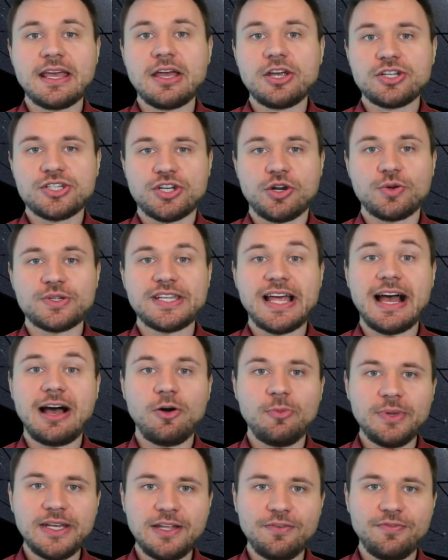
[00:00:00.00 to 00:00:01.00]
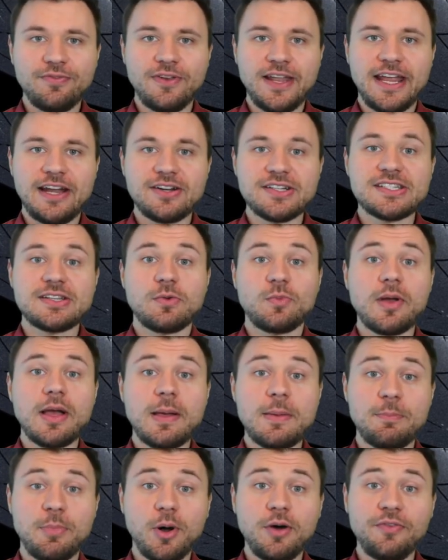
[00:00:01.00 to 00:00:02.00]
shows how many flares
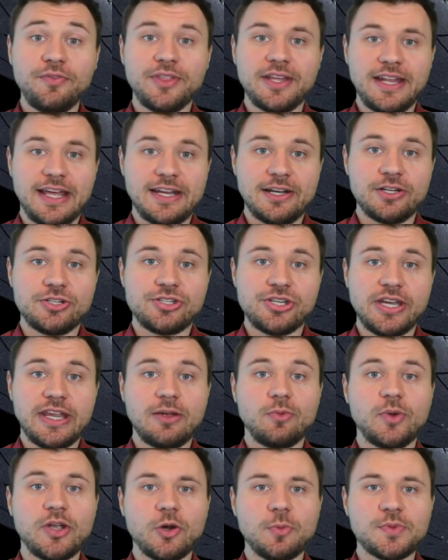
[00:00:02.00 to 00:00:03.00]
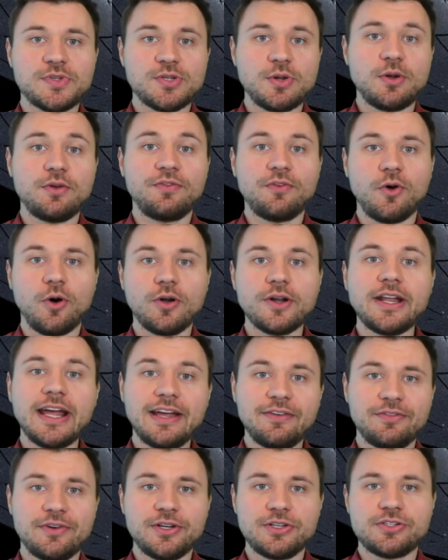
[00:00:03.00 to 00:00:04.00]
above that energy we observe on
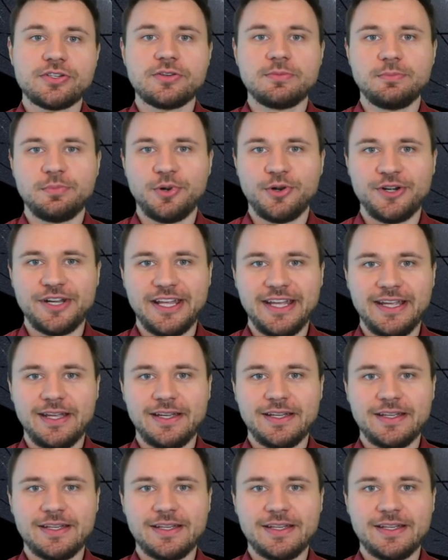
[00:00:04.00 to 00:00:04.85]
average per day.